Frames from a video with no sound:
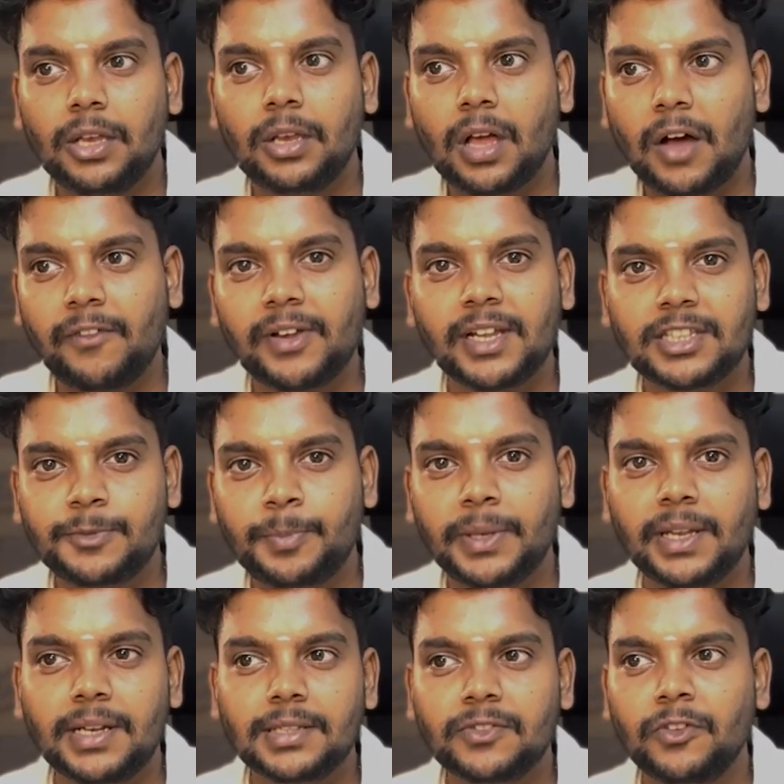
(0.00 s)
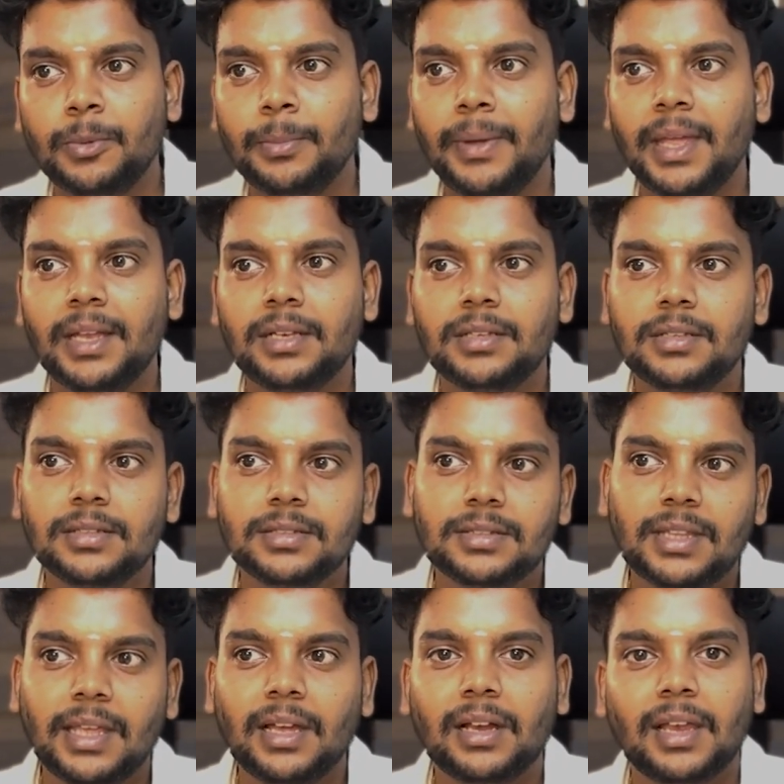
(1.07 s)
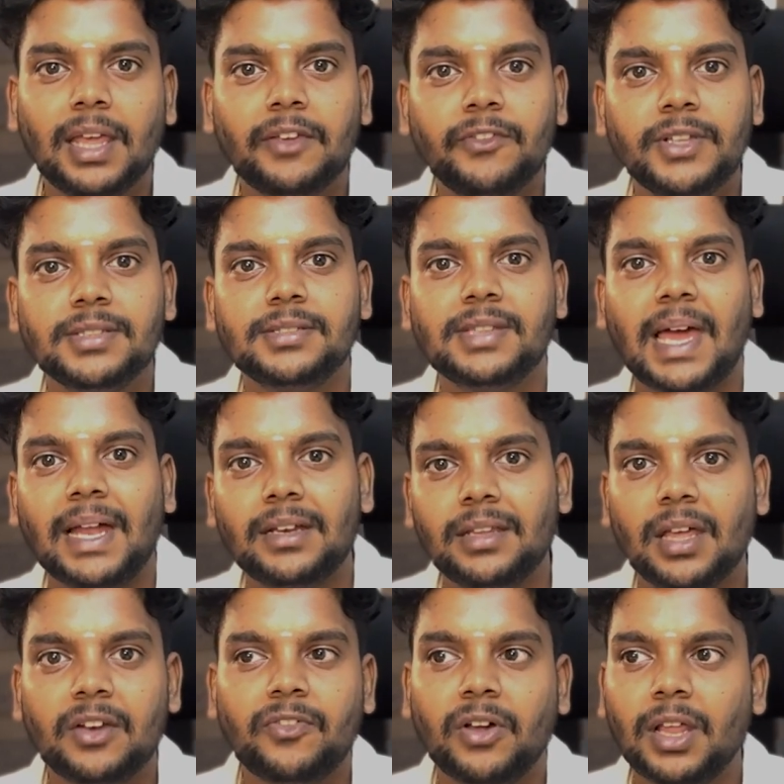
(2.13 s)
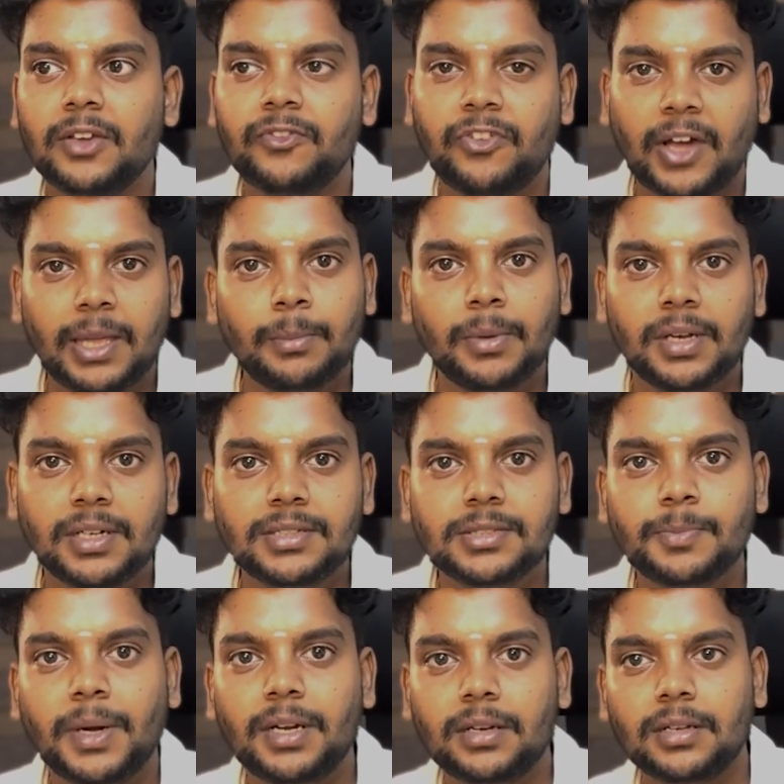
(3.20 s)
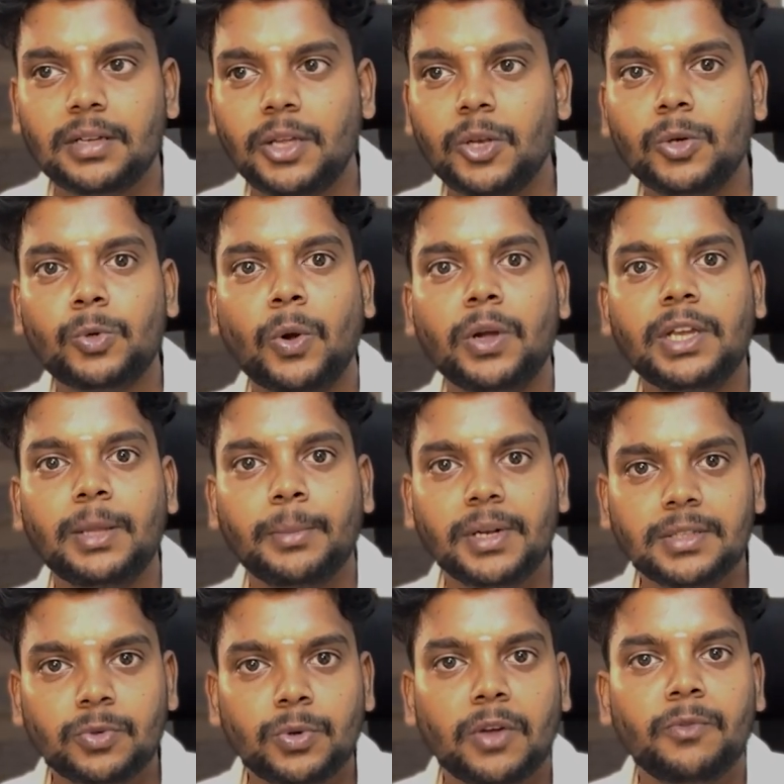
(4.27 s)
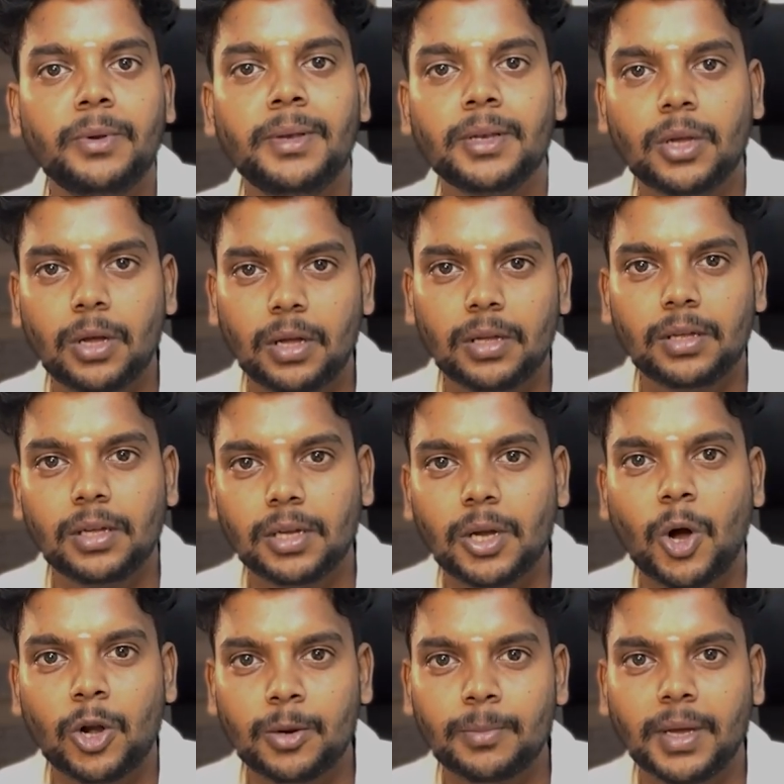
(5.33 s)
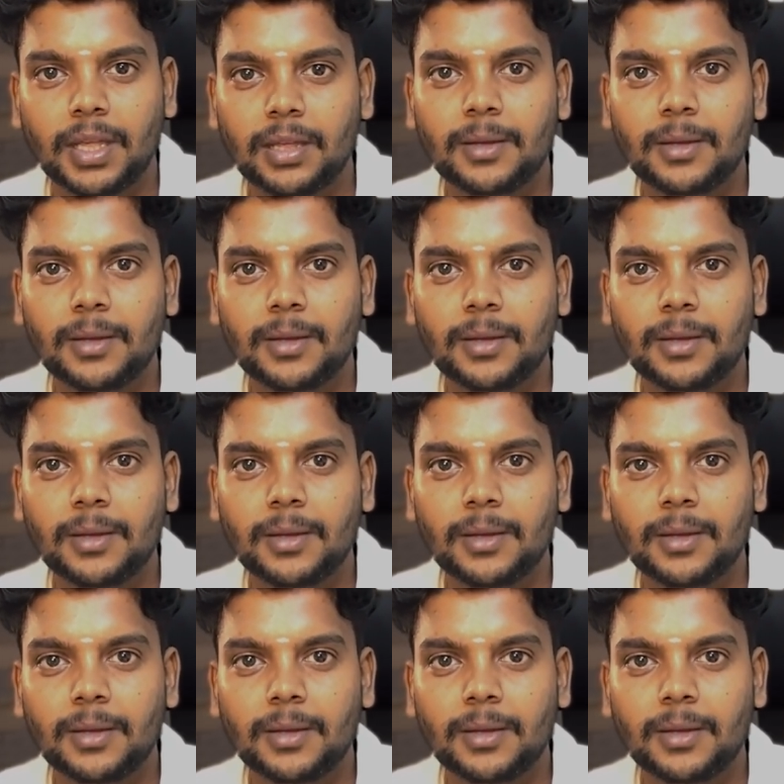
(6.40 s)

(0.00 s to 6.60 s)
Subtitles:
our experience, we may think like we sat there for like 5 minutes, but 20 minutes would have been gone by.